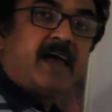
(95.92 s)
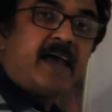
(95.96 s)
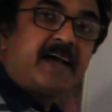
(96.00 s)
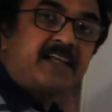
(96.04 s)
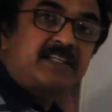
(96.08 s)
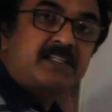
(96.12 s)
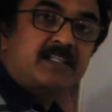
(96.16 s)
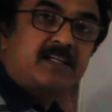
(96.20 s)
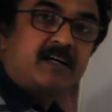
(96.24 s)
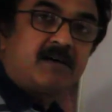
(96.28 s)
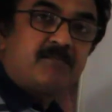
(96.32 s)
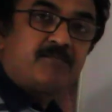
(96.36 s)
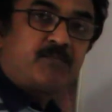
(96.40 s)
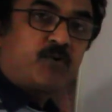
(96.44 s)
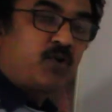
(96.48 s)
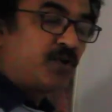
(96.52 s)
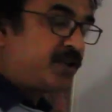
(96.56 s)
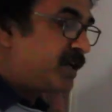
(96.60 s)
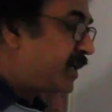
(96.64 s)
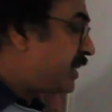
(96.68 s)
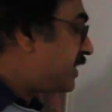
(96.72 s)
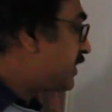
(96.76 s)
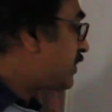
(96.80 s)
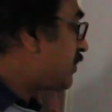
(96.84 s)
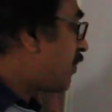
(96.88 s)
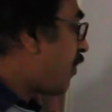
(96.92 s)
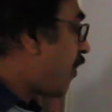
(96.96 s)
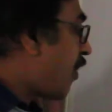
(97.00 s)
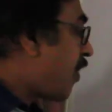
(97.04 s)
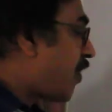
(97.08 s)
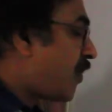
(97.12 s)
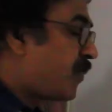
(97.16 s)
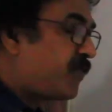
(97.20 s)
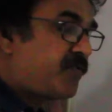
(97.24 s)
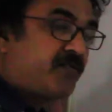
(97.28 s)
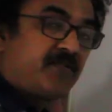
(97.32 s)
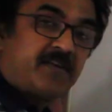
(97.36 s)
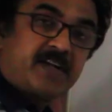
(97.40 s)
x component
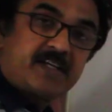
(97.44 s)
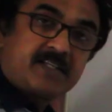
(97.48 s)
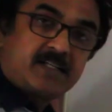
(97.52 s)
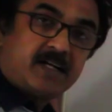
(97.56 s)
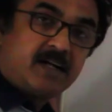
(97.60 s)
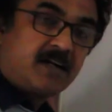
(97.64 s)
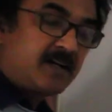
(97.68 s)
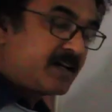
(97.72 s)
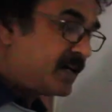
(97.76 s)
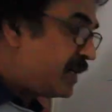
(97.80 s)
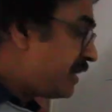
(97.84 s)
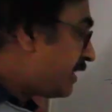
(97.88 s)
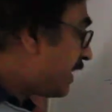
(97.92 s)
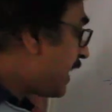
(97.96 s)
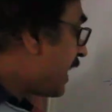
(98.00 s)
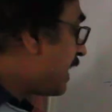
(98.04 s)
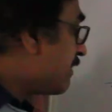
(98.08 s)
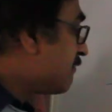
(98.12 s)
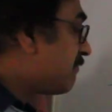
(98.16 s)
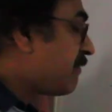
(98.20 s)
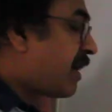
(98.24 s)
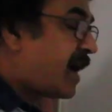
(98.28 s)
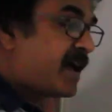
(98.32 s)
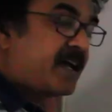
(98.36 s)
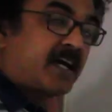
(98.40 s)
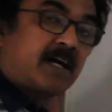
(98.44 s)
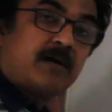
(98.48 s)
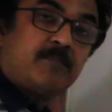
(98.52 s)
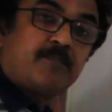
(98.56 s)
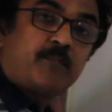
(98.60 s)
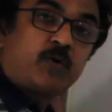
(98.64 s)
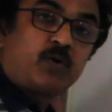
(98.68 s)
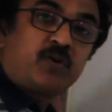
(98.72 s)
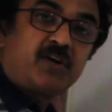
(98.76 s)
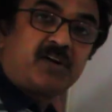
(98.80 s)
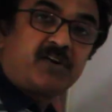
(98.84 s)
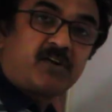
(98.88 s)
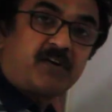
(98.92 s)
of resultant and y
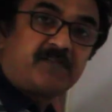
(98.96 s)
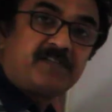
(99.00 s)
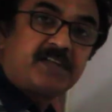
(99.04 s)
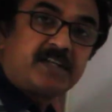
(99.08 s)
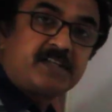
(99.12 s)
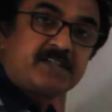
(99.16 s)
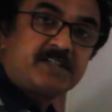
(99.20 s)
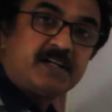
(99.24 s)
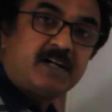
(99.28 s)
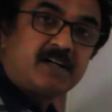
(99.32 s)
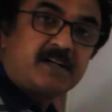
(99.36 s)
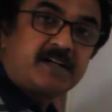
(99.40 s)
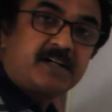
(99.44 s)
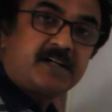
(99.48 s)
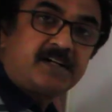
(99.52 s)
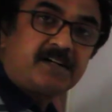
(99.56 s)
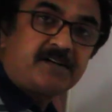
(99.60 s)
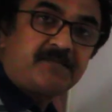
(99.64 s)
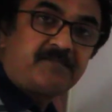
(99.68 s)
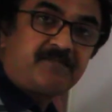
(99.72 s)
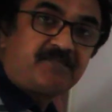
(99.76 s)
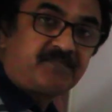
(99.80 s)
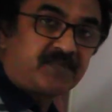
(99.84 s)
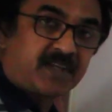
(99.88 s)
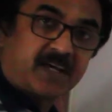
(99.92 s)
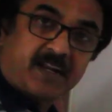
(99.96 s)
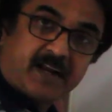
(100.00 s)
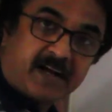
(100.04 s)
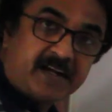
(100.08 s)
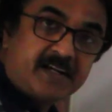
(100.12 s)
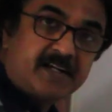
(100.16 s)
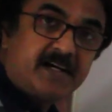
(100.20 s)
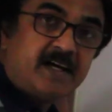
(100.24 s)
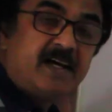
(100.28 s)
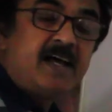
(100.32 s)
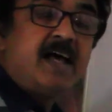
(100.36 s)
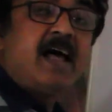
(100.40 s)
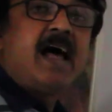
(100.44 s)
component of the resultant, right?
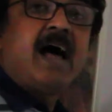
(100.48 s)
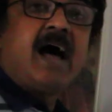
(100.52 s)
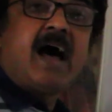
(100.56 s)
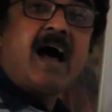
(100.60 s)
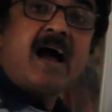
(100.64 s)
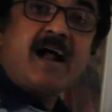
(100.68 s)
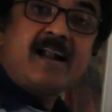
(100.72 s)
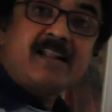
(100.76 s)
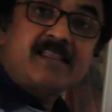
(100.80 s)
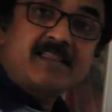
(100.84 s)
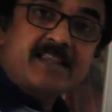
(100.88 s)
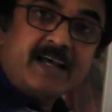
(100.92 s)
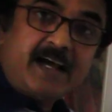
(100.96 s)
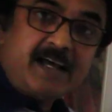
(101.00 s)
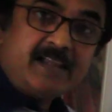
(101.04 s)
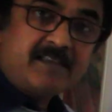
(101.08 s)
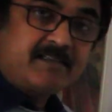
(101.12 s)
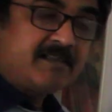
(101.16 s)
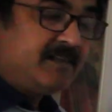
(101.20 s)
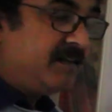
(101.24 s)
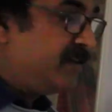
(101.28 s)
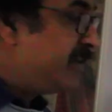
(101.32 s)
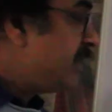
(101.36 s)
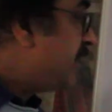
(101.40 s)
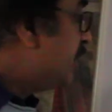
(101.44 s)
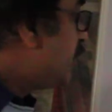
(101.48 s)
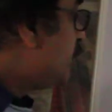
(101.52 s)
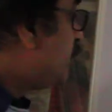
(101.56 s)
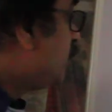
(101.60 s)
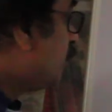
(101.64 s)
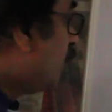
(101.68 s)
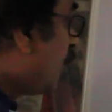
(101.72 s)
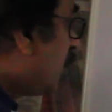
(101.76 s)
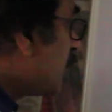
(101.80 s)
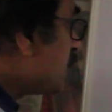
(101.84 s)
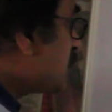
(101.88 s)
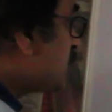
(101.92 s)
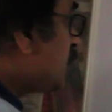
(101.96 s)
And then you
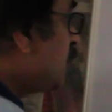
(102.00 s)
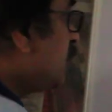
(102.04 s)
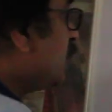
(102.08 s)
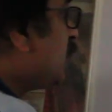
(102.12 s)
also